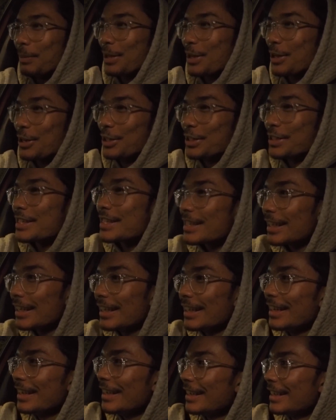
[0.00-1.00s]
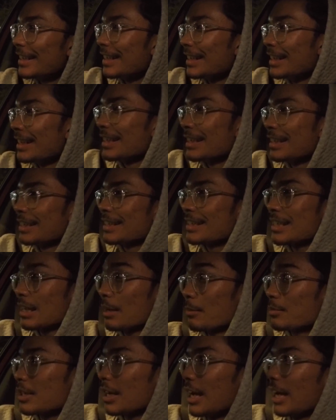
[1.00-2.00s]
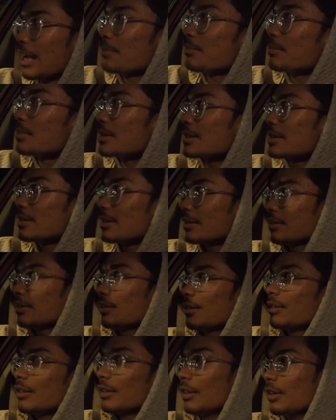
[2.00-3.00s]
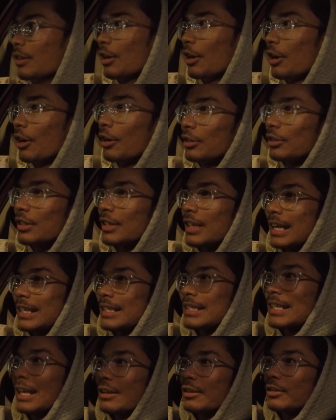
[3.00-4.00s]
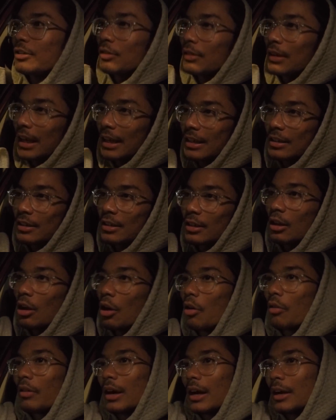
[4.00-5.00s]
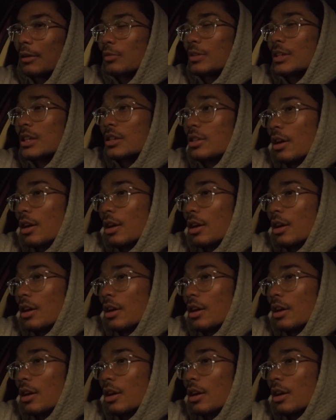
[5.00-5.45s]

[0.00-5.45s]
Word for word: because sometimes you know you guys can do like a slow run, which is